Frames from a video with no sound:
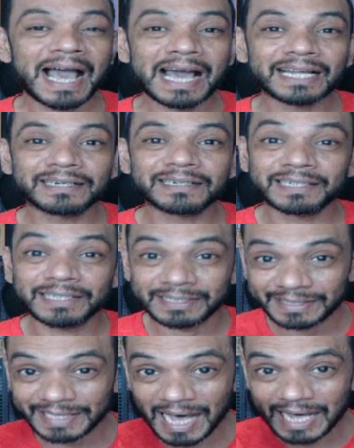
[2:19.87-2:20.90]
and
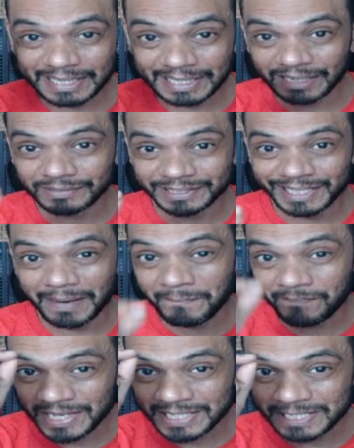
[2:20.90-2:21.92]
that gives
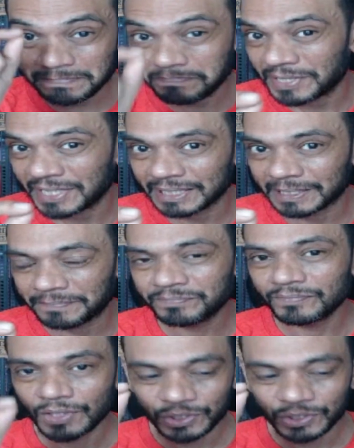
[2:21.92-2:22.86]
them speed.